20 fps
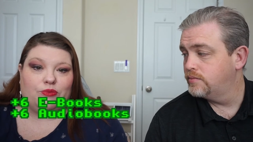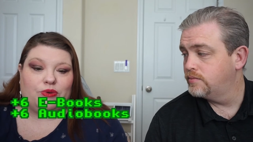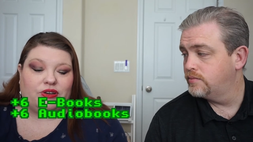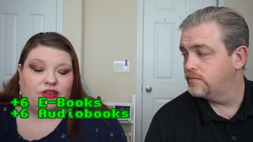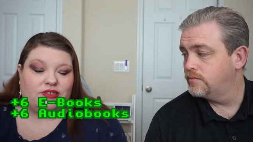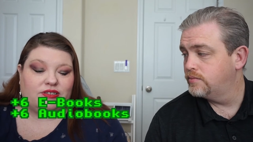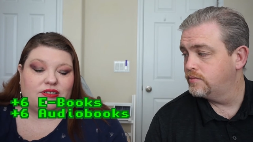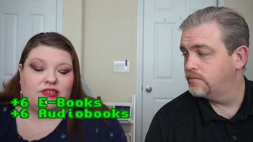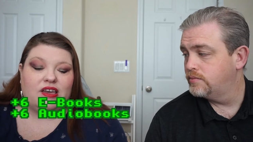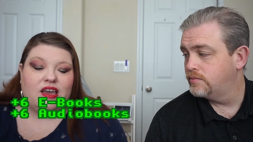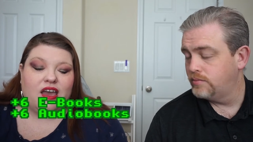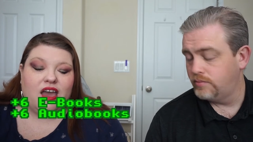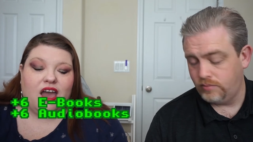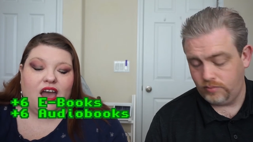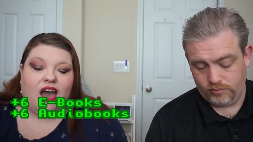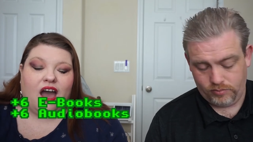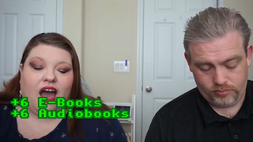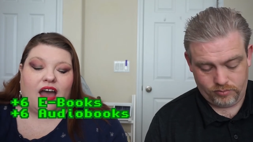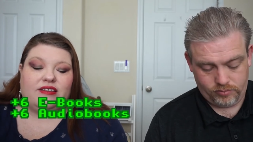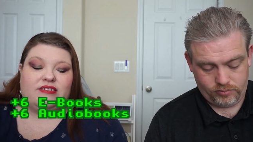Speaker 1: books.
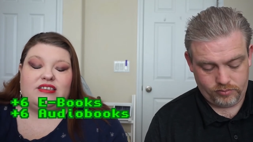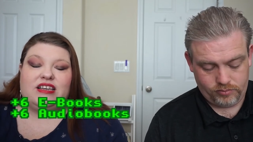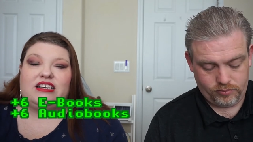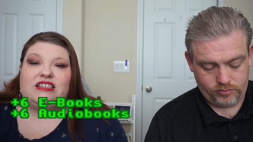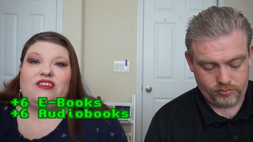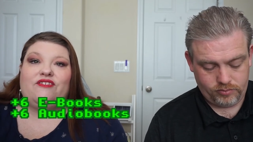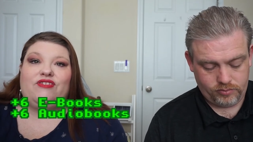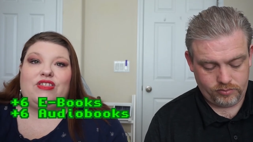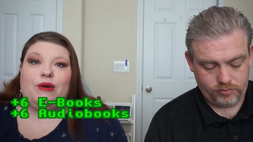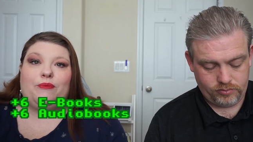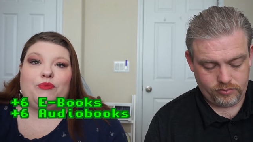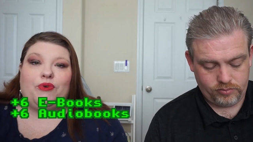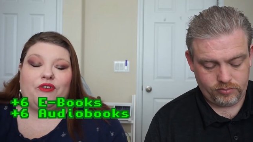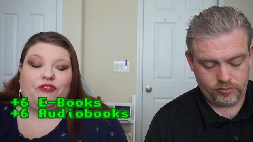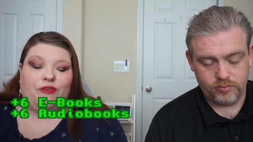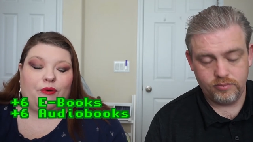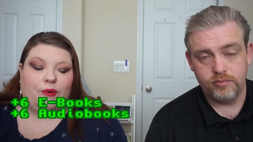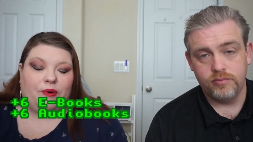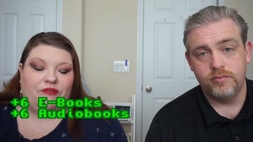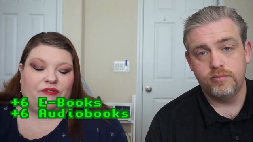Six of them were
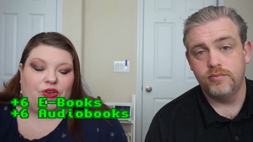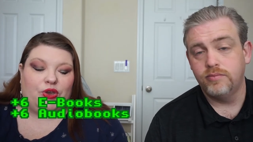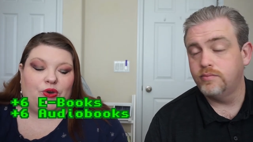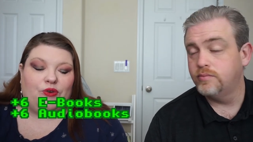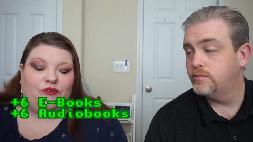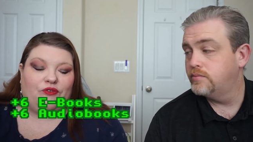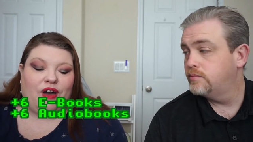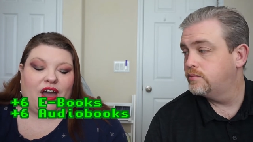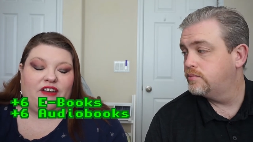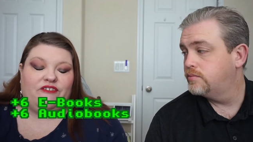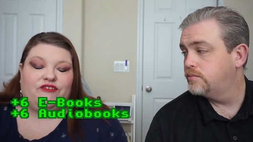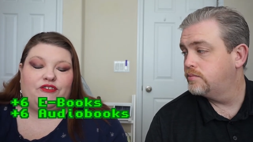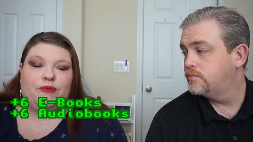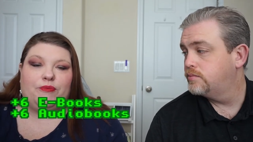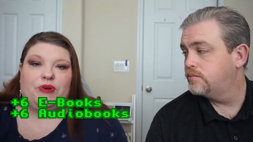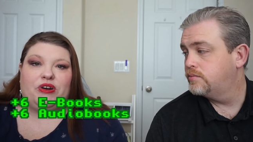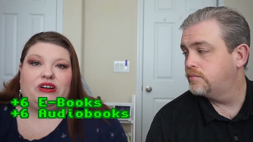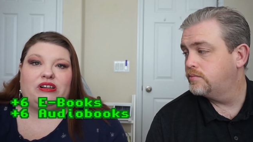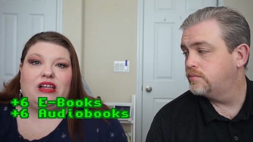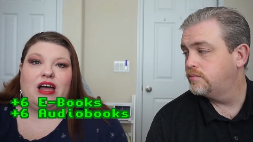for review, five for
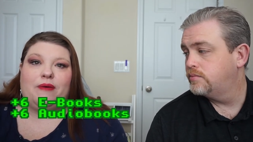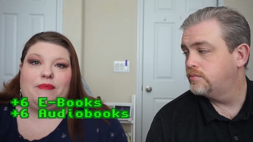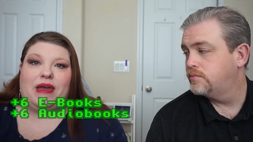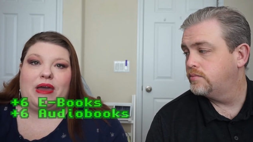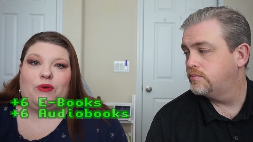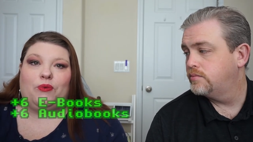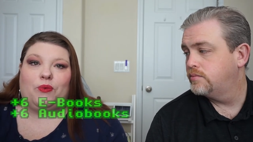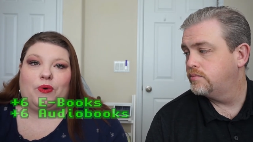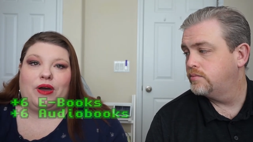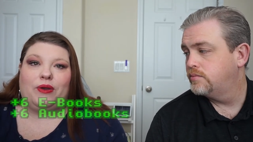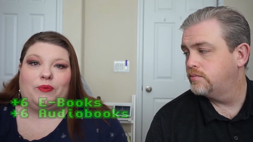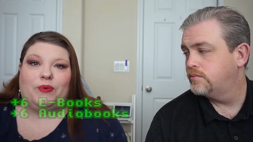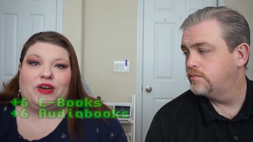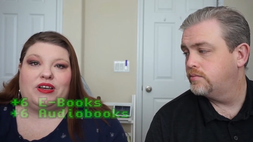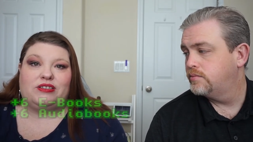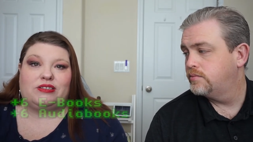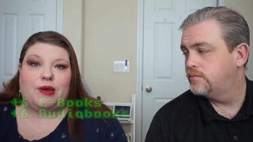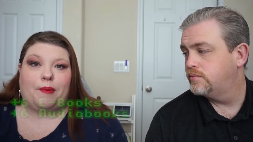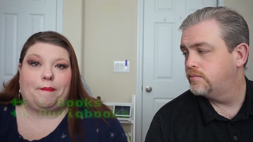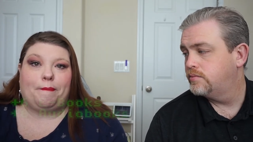book club, and one
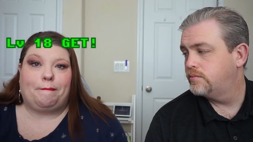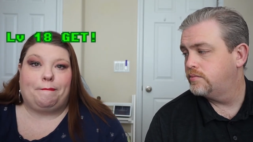was